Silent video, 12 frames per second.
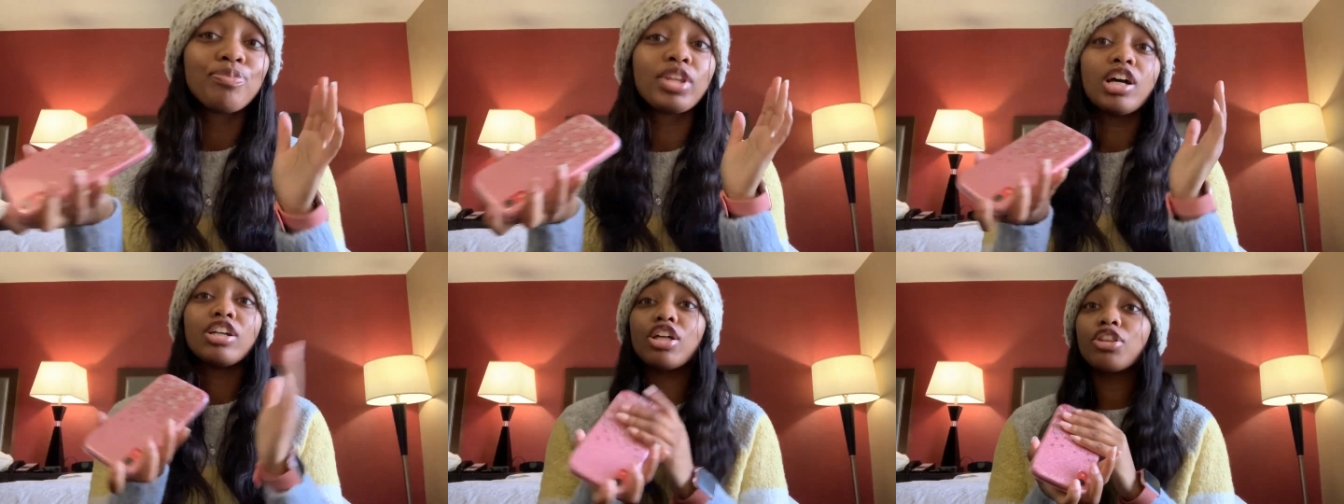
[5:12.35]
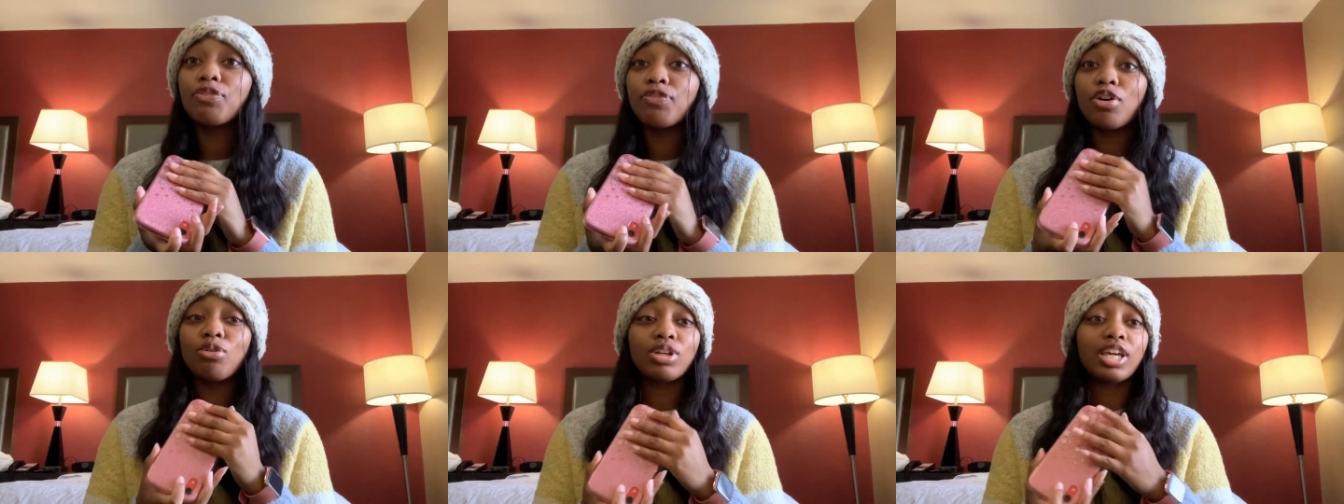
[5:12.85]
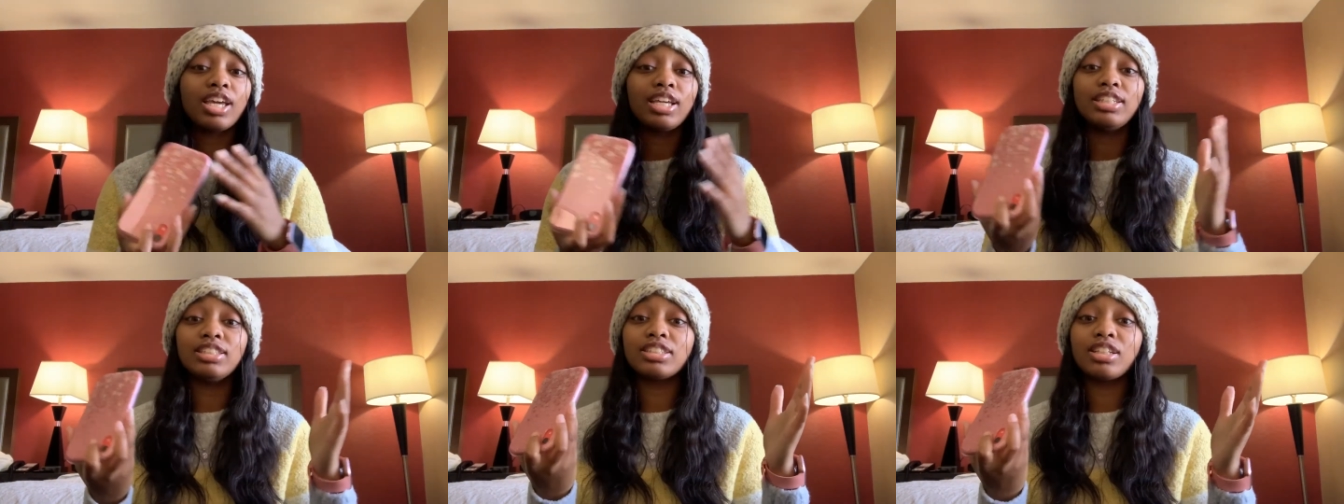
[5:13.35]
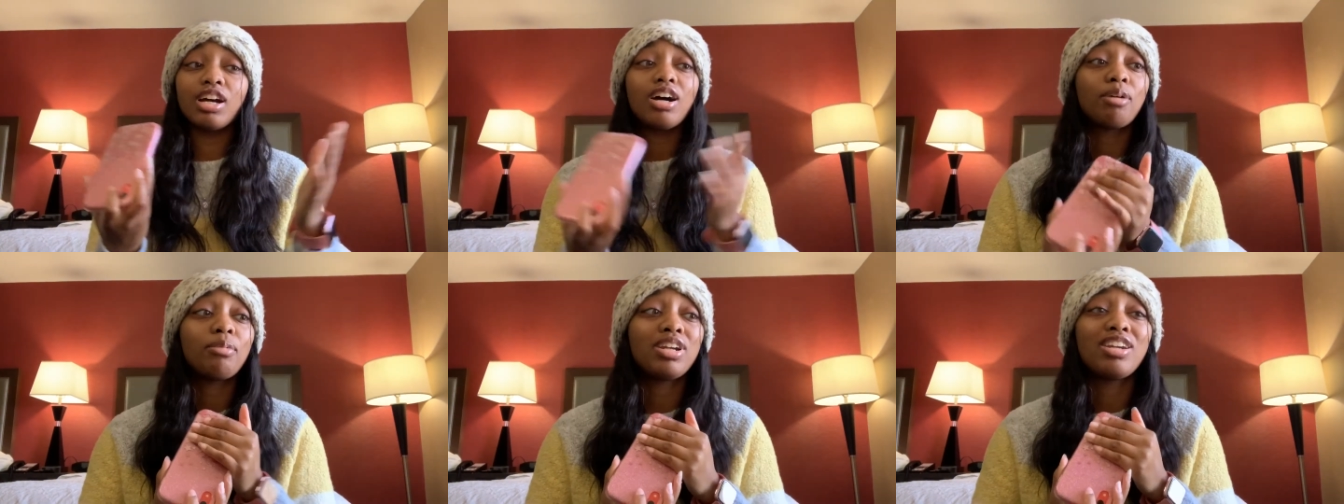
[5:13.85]
another phone case,
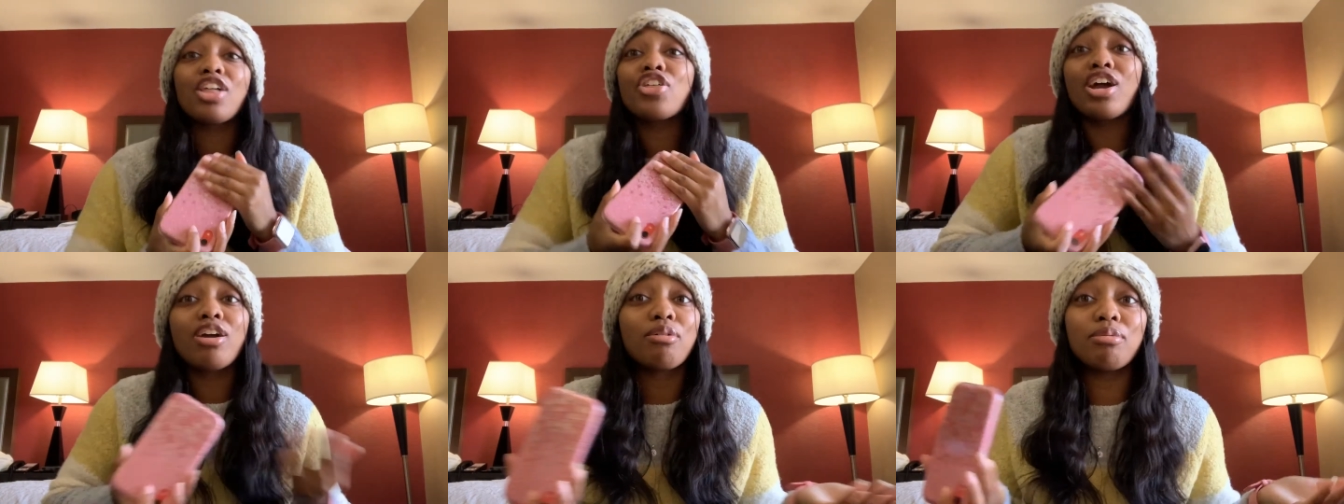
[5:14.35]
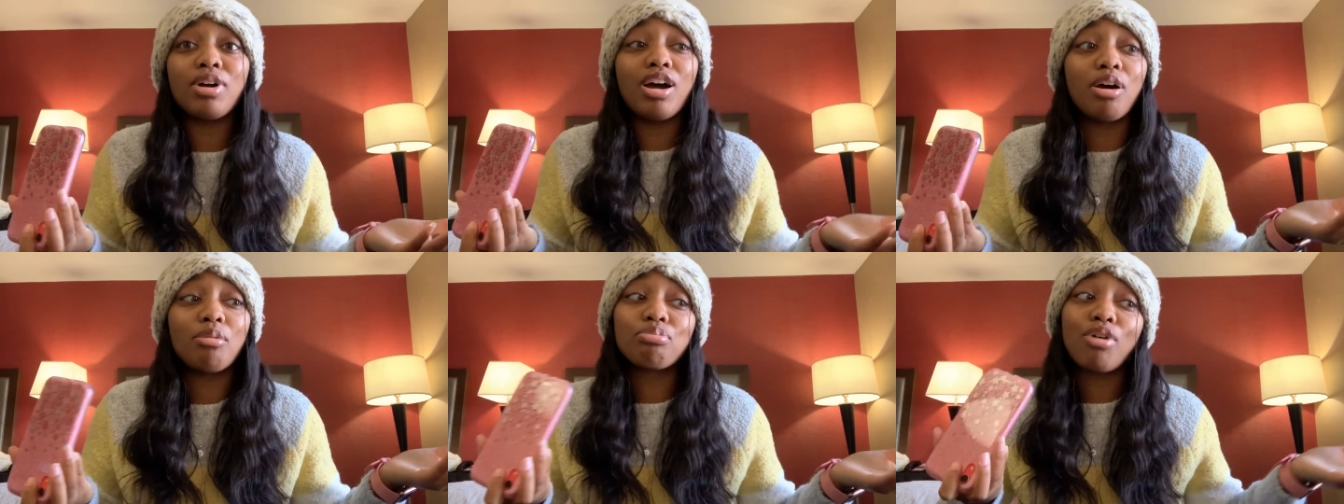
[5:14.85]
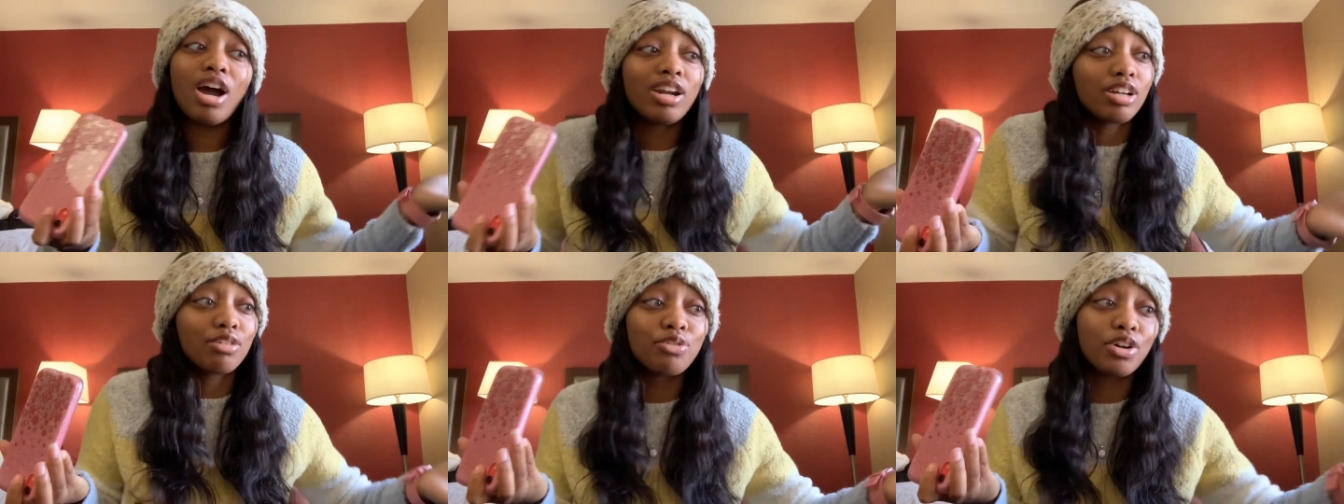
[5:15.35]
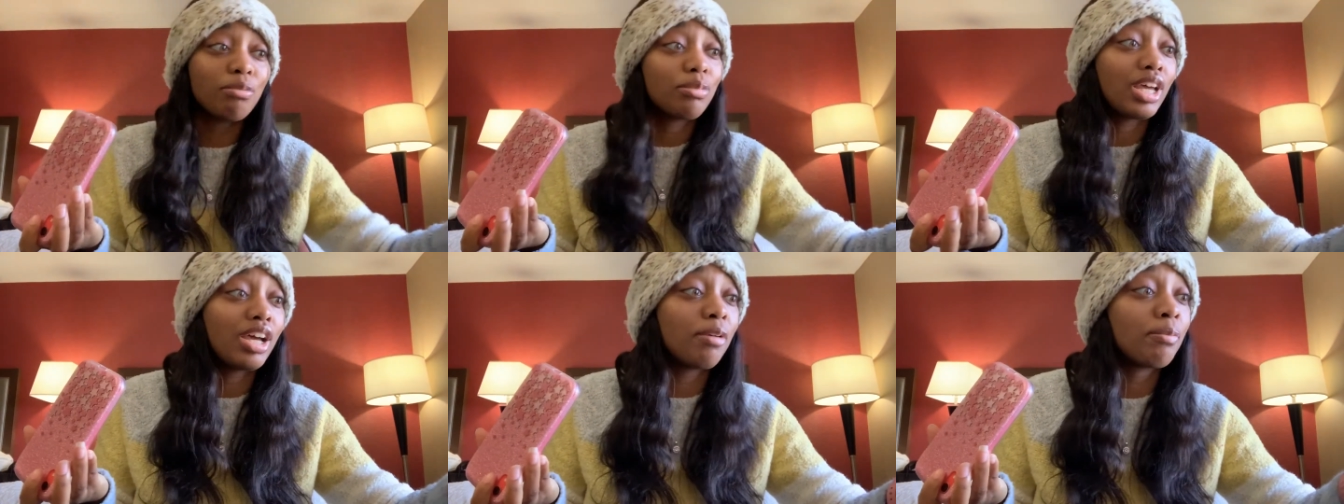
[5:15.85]
another product from
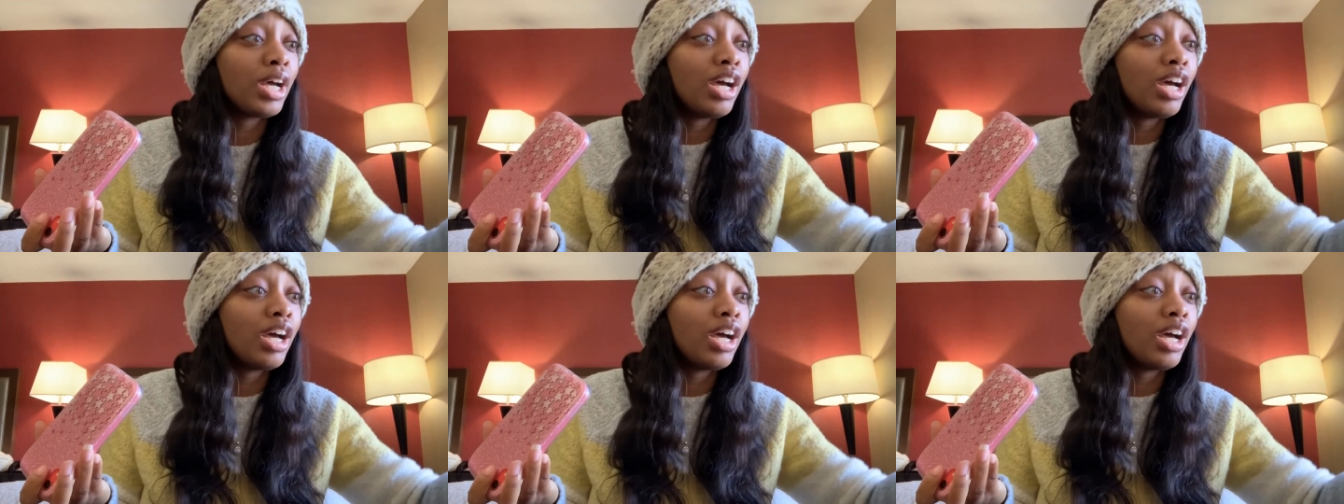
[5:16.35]
them.